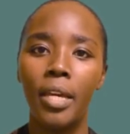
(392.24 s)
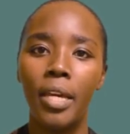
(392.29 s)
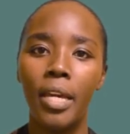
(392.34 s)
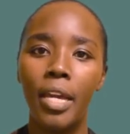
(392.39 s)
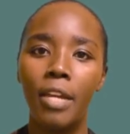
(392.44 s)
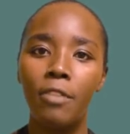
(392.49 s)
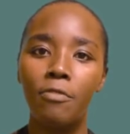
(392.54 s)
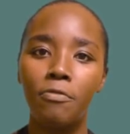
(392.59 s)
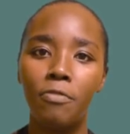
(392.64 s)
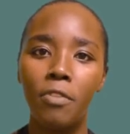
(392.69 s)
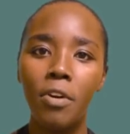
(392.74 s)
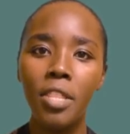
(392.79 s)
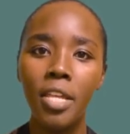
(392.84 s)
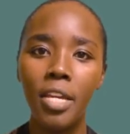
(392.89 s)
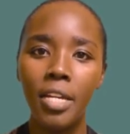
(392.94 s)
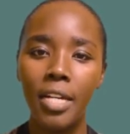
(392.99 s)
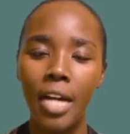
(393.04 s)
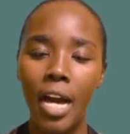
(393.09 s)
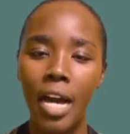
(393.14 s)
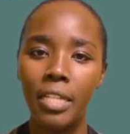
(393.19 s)
And for
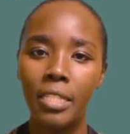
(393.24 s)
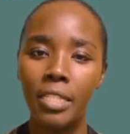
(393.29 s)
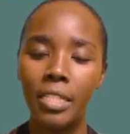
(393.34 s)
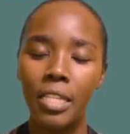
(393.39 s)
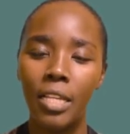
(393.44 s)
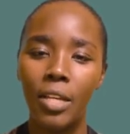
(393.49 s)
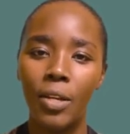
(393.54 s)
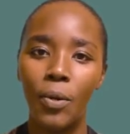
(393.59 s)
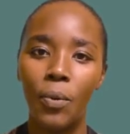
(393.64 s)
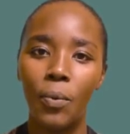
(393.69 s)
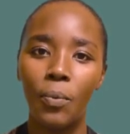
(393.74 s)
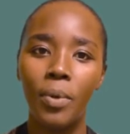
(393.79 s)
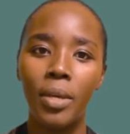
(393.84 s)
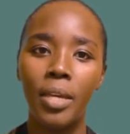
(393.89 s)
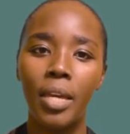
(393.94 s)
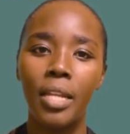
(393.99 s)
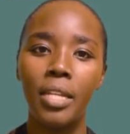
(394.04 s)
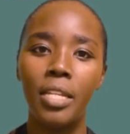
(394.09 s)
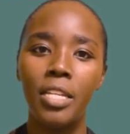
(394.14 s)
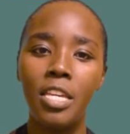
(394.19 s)
the gas, we
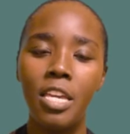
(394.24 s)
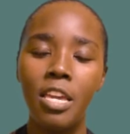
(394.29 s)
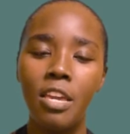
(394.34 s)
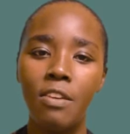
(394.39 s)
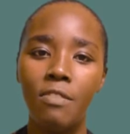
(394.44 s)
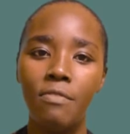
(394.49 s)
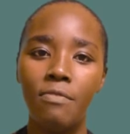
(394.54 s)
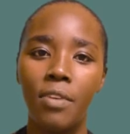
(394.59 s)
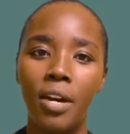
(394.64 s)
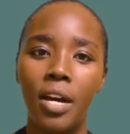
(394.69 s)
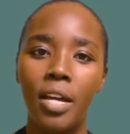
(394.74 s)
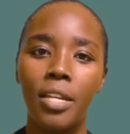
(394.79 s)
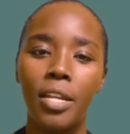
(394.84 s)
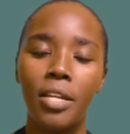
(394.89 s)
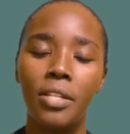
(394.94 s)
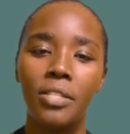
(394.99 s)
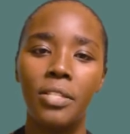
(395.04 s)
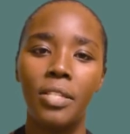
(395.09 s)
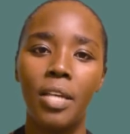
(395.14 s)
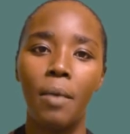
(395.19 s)
can give an
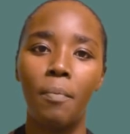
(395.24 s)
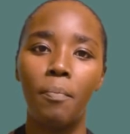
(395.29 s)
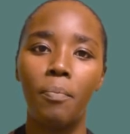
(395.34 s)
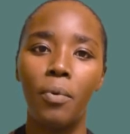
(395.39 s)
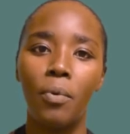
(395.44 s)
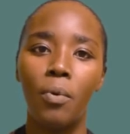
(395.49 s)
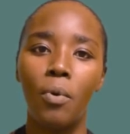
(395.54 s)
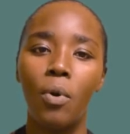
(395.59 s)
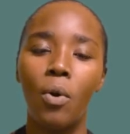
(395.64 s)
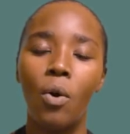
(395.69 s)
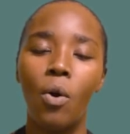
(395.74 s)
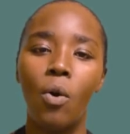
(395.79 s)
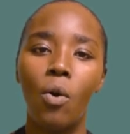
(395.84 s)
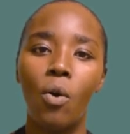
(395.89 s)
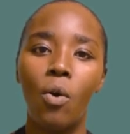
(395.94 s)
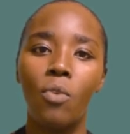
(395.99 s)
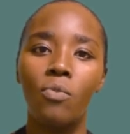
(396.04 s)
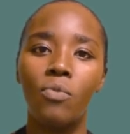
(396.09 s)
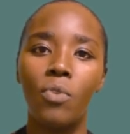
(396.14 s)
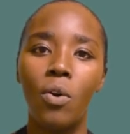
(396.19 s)
example
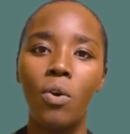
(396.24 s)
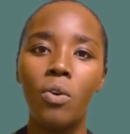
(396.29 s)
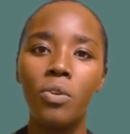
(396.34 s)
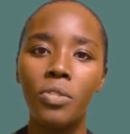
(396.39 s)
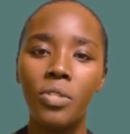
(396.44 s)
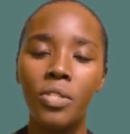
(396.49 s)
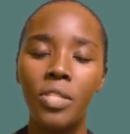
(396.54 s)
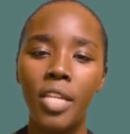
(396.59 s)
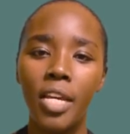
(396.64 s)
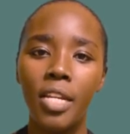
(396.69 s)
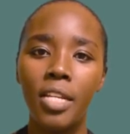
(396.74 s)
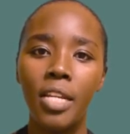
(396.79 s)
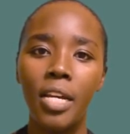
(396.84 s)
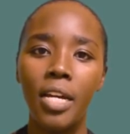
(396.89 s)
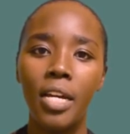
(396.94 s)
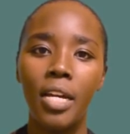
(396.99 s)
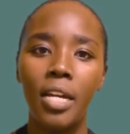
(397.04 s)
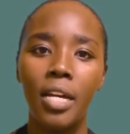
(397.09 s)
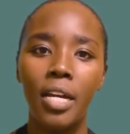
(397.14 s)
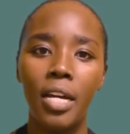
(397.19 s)
of
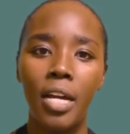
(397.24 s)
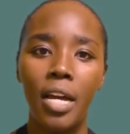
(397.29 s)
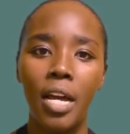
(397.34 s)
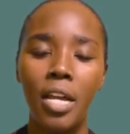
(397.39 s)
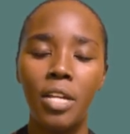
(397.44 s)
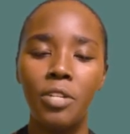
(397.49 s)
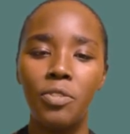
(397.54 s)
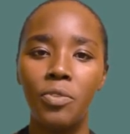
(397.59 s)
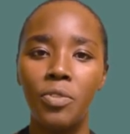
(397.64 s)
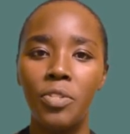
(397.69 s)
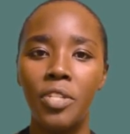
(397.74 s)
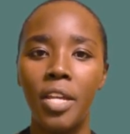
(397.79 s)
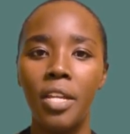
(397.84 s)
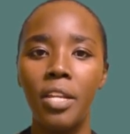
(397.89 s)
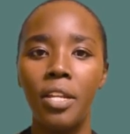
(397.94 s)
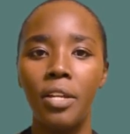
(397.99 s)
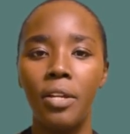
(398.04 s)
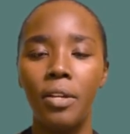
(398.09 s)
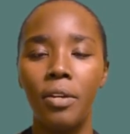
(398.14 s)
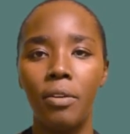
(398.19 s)
oxygen,
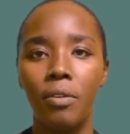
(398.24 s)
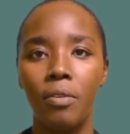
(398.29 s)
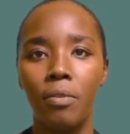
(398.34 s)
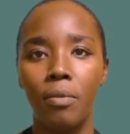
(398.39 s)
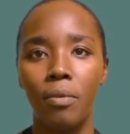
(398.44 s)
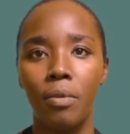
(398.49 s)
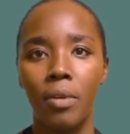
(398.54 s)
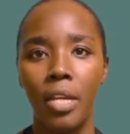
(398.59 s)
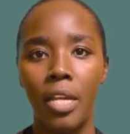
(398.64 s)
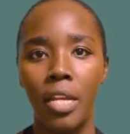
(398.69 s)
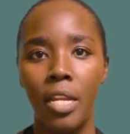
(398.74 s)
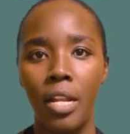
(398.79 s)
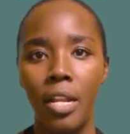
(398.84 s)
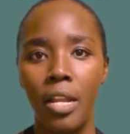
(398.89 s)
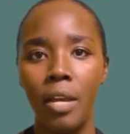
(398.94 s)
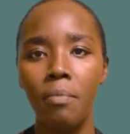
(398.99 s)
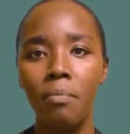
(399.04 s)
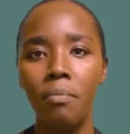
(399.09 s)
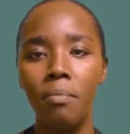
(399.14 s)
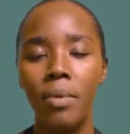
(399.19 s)
hydrogen, or
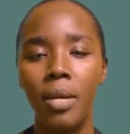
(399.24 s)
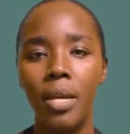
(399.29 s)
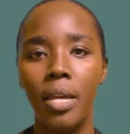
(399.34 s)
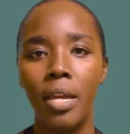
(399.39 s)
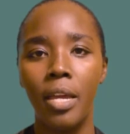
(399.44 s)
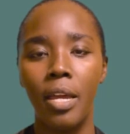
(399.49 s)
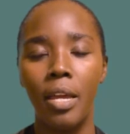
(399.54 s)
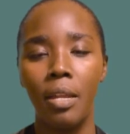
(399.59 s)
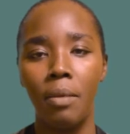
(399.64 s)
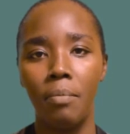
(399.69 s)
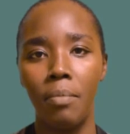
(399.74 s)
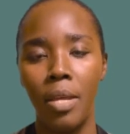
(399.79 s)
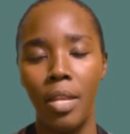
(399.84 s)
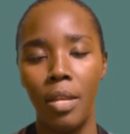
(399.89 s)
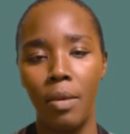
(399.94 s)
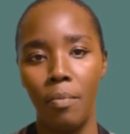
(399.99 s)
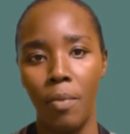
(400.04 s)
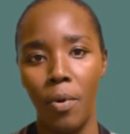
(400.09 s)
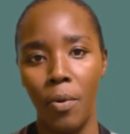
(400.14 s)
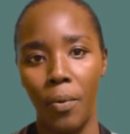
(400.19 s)
helium, and
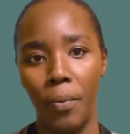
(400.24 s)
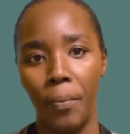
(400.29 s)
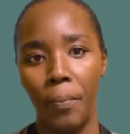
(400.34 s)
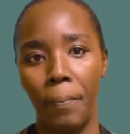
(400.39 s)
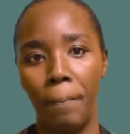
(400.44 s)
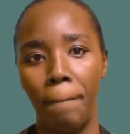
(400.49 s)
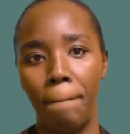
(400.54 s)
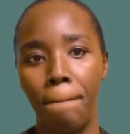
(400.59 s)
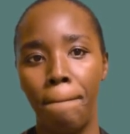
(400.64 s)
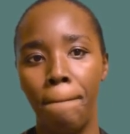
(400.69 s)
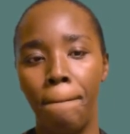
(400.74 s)
many more.